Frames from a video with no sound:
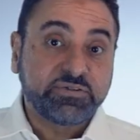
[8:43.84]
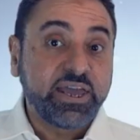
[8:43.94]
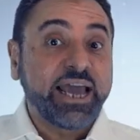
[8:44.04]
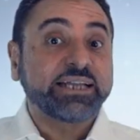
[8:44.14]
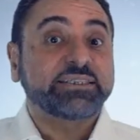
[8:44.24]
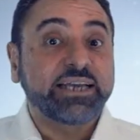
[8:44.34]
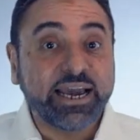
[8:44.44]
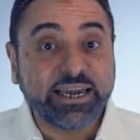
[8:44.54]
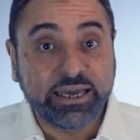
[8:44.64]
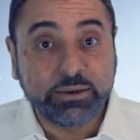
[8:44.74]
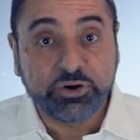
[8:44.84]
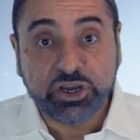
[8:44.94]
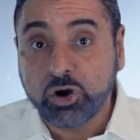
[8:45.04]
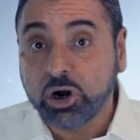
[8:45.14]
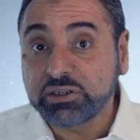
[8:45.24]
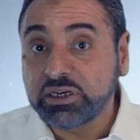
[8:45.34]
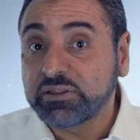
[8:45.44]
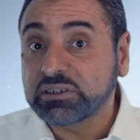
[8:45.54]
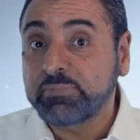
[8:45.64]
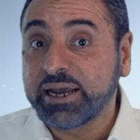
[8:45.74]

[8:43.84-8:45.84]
Did they attack him regarding this